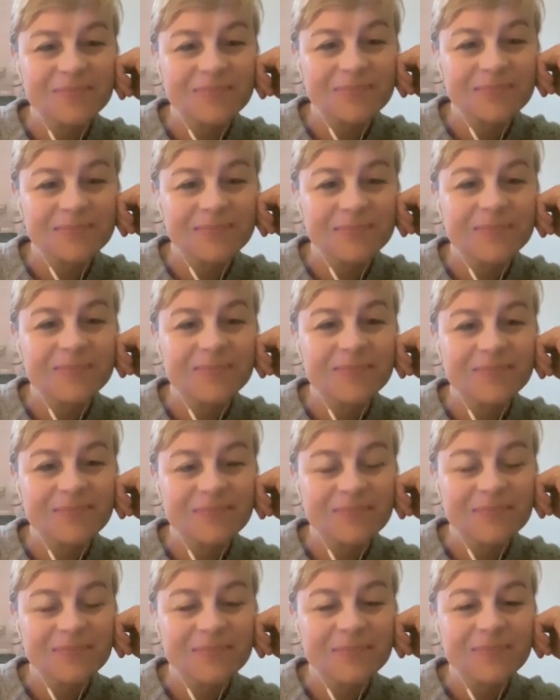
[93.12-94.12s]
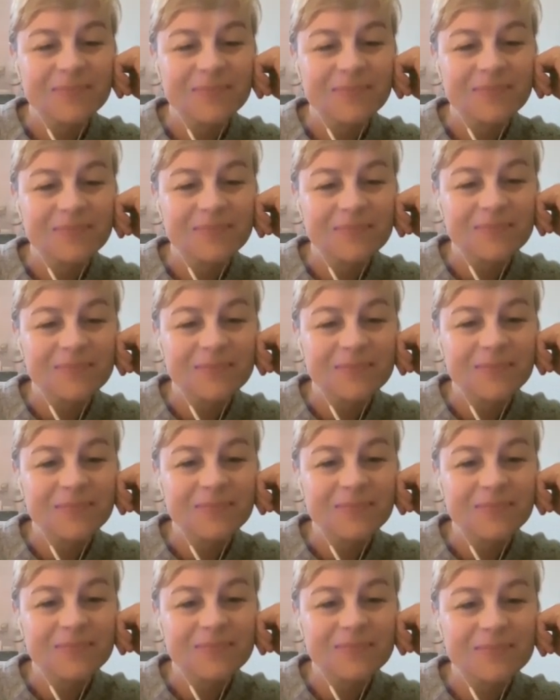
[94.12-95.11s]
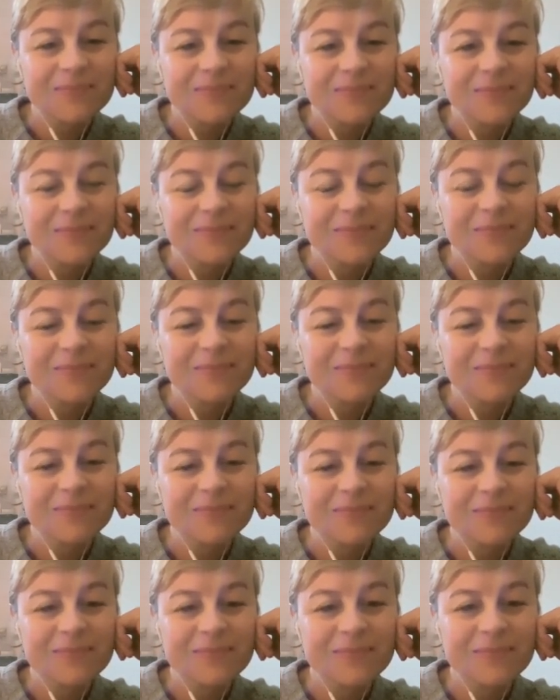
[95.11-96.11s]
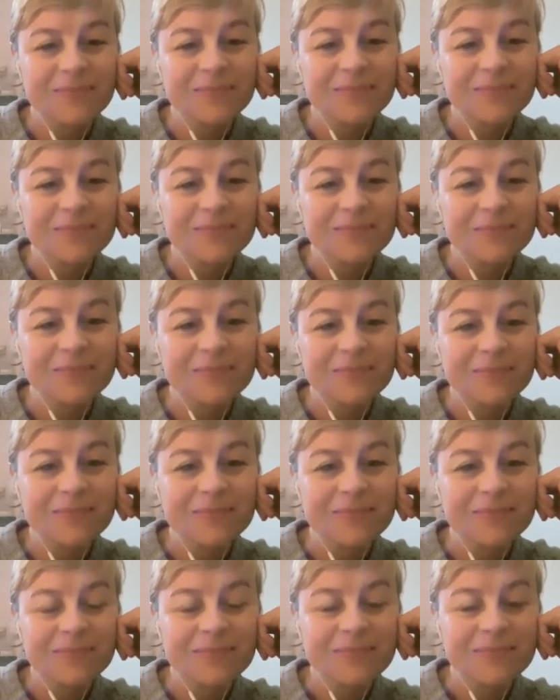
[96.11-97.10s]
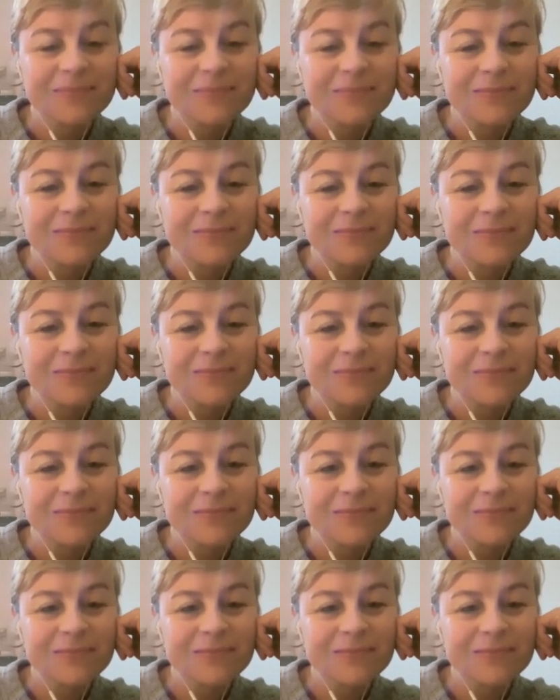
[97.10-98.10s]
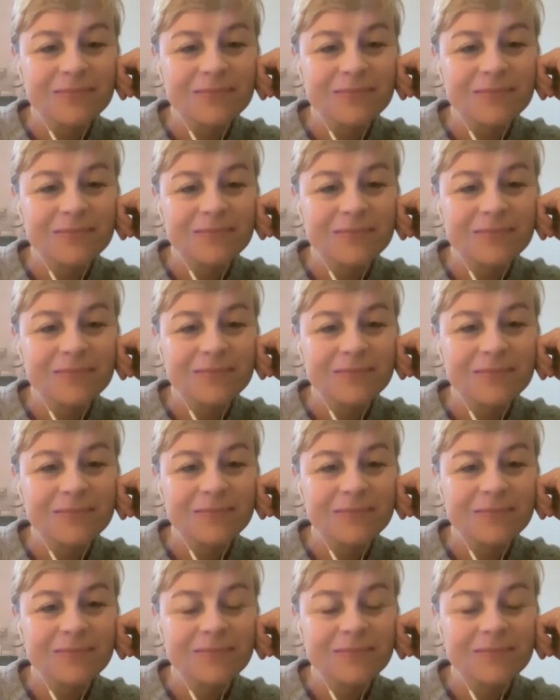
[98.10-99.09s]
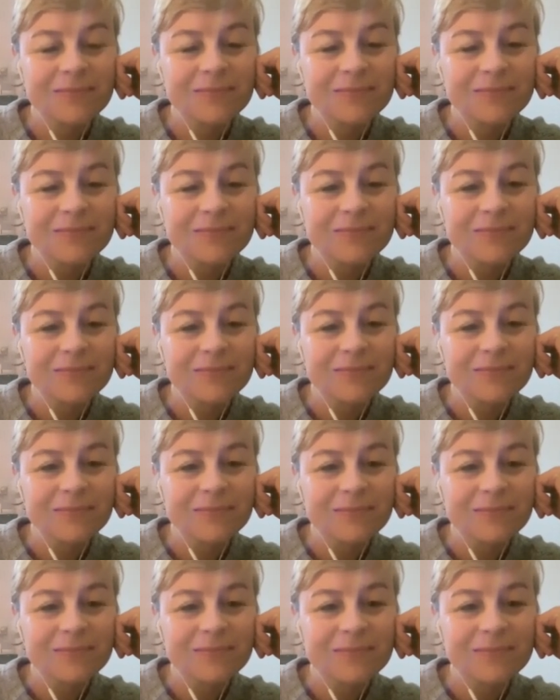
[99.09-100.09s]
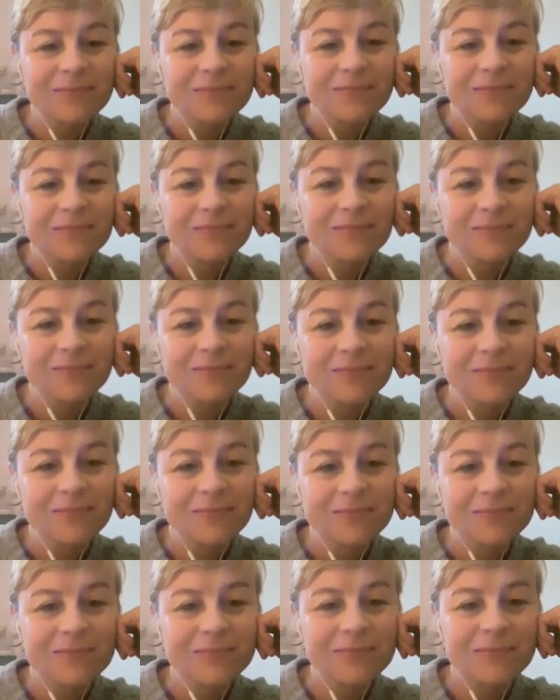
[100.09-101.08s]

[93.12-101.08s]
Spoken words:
[no speech]